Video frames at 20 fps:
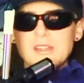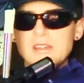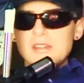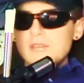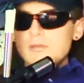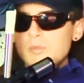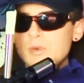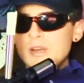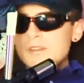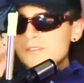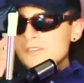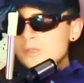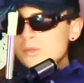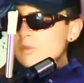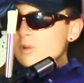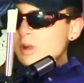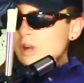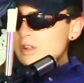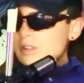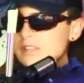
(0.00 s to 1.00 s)
whatever you
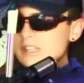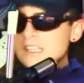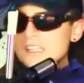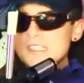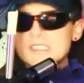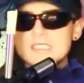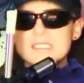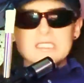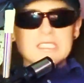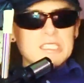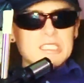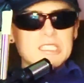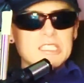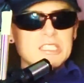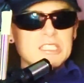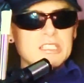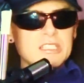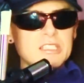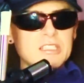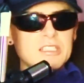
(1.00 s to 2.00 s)
call this.
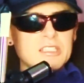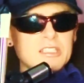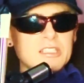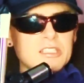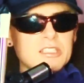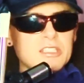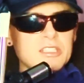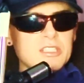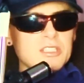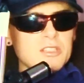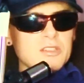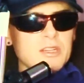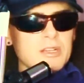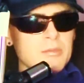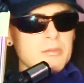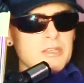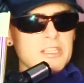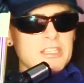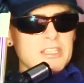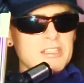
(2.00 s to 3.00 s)
You know what I
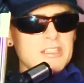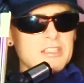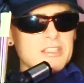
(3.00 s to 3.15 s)
mean?